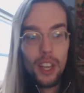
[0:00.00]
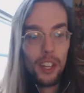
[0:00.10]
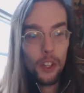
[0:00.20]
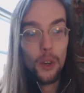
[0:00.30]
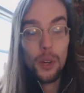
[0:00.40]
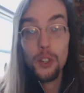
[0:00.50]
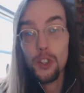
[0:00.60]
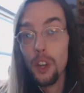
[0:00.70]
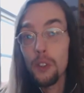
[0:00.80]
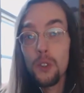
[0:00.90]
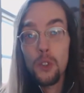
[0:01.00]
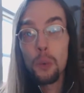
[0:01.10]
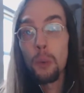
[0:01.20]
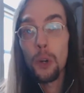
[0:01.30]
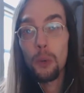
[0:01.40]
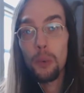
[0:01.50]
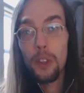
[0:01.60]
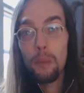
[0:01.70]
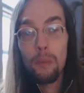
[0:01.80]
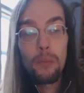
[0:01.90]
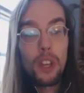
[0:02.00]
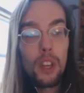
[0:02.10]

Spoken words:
encouraged others to work with him.